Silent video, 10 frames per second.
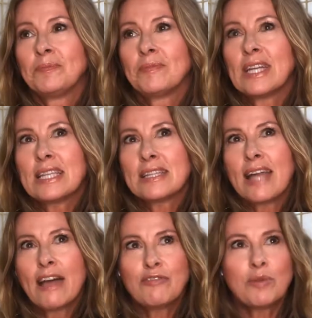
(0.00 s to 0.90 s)
it
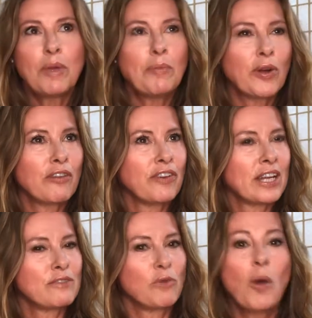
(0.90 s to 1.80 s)
doesn't have to be
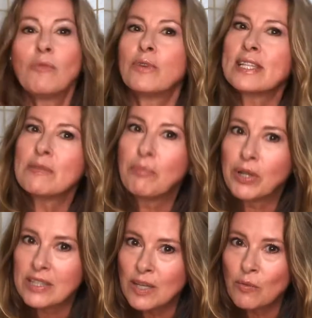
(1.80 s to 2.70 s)
perfect. Rome wasn't
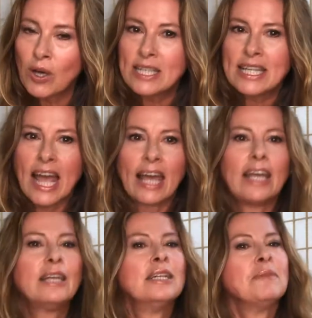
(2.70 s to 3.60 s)
built in one
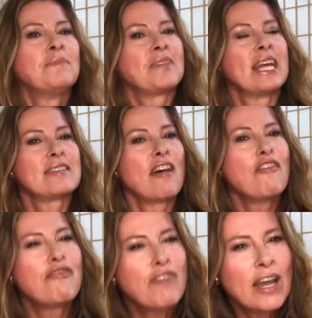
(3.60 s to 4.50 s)
day. Let's have
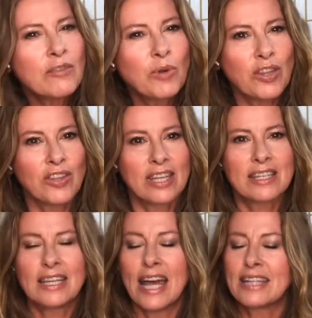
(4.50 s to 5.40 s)
fun with it.
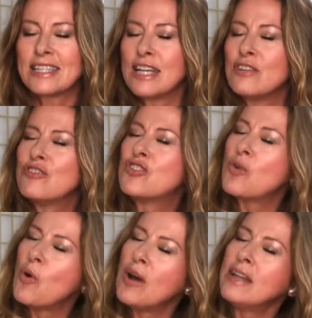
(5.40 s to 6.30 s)
Let's
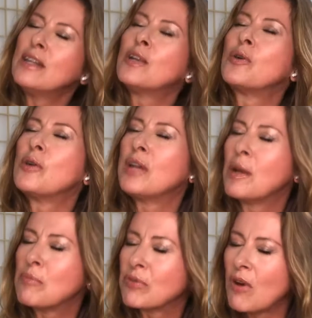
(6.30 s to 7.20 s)
enjoy the
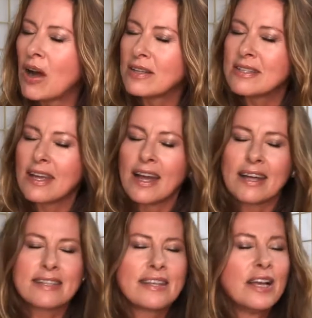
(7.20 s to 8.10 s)
learning
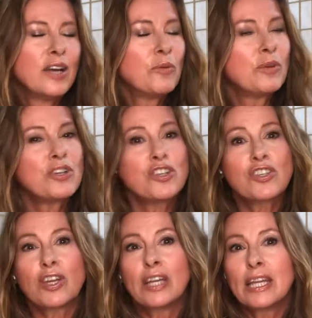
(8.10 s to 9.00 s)
process. We're
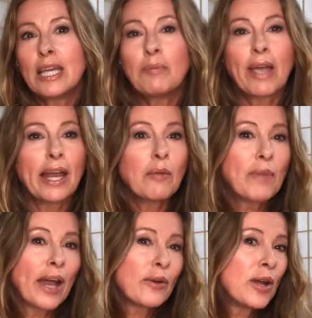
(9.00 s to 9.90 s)
just going to keep getting
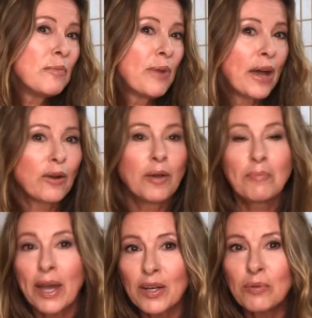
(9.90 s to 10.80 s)
better and better and
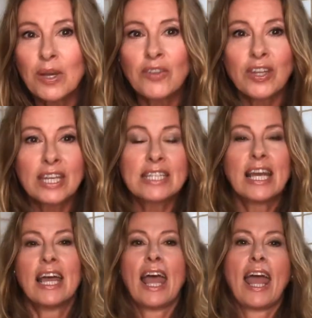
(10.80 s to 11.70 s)
better with it.
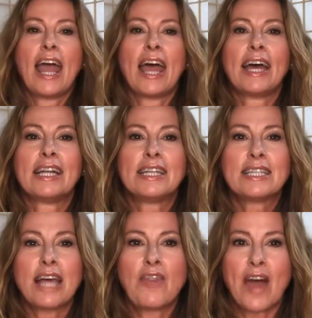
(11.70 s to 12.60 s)
And
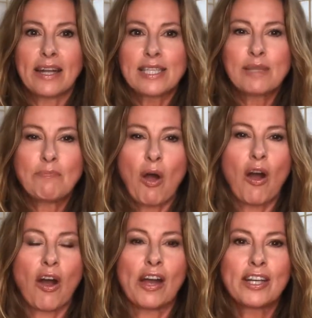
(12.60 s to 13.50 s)
that's
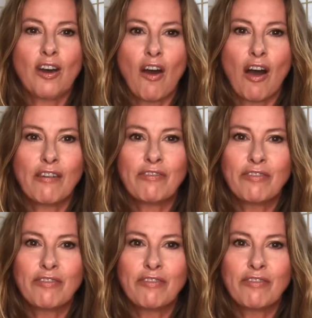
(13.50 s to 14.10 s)
part of